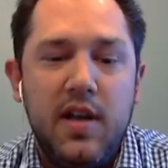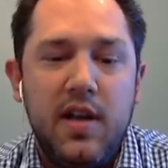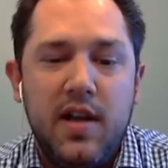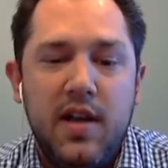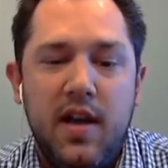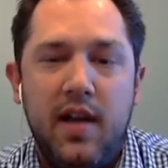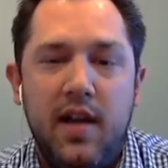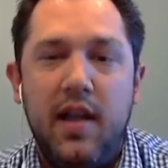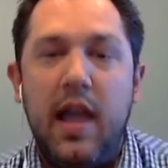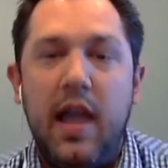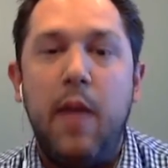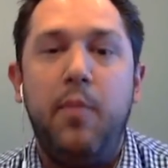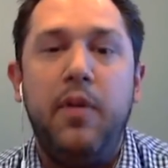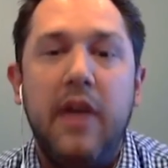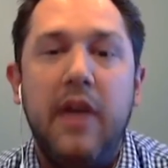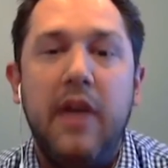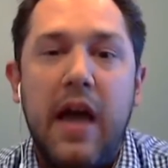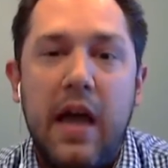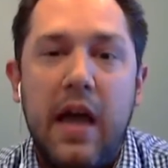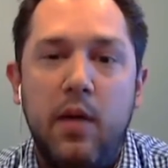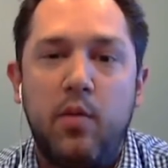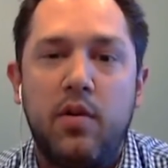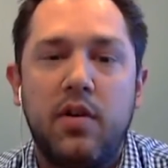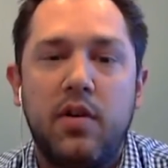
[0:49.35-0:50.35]

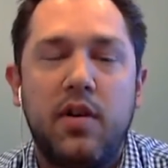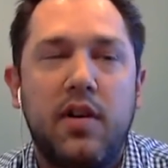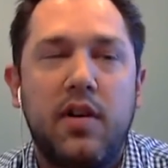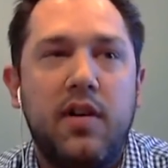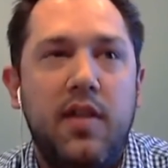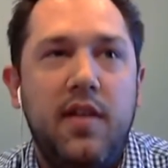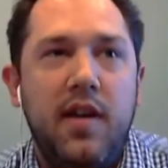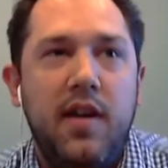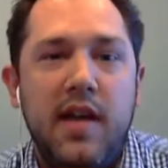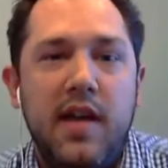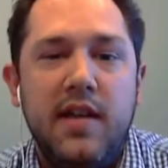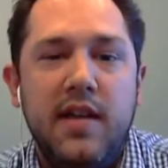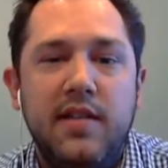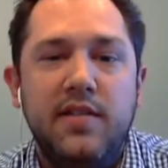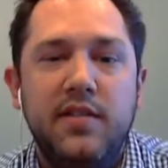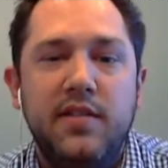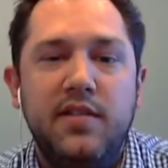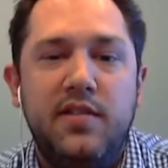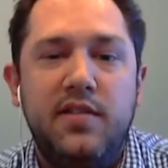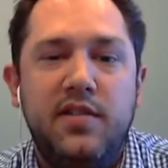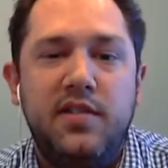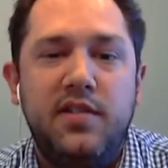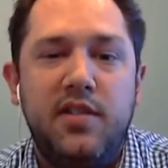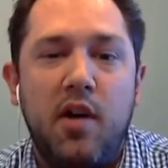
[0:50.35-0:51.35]
API work, and
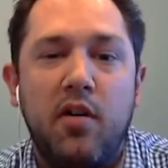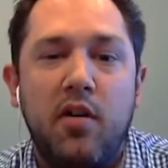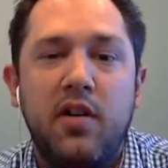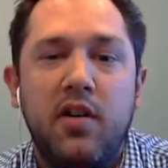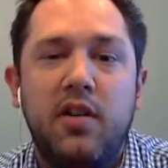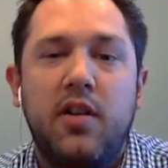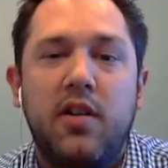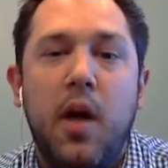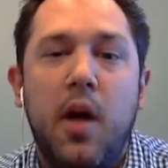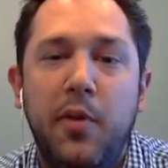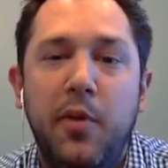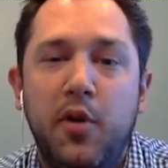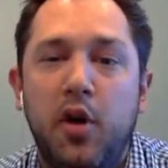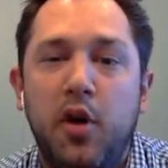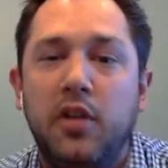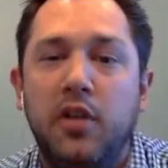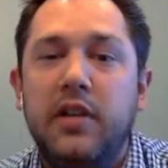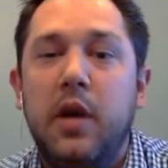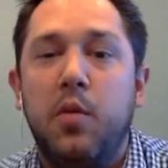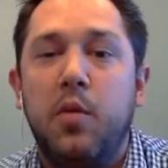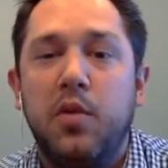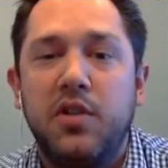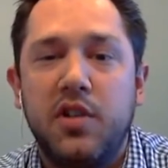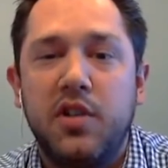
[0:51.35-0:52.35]
started a company called
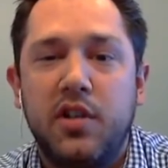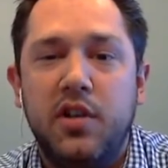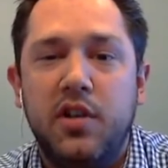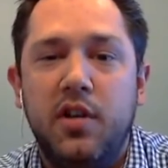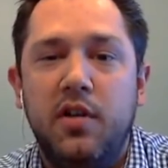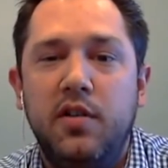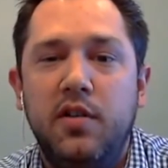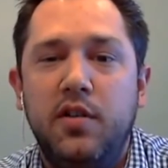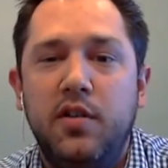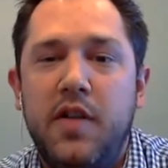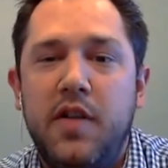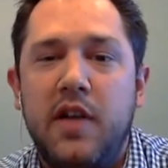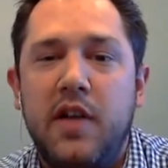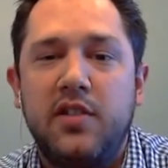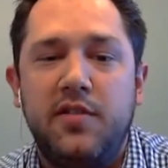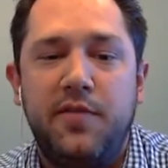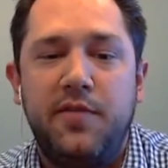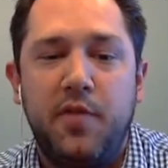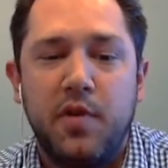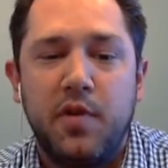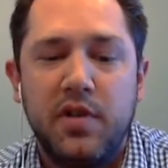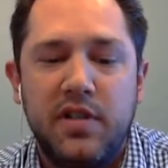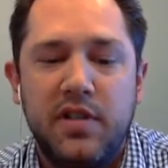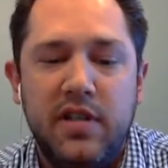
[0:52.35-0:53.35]
Network to Code in
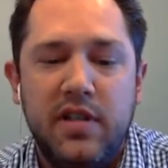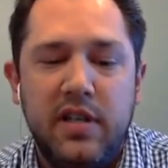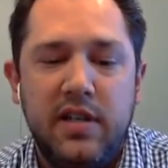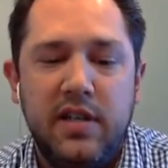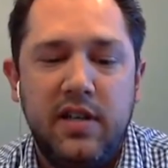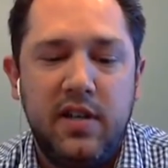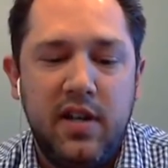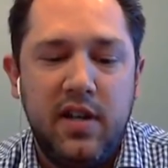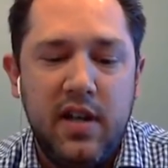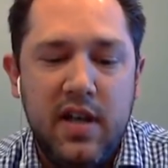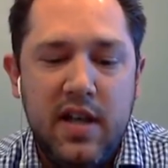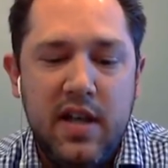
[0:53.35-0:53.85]
2014.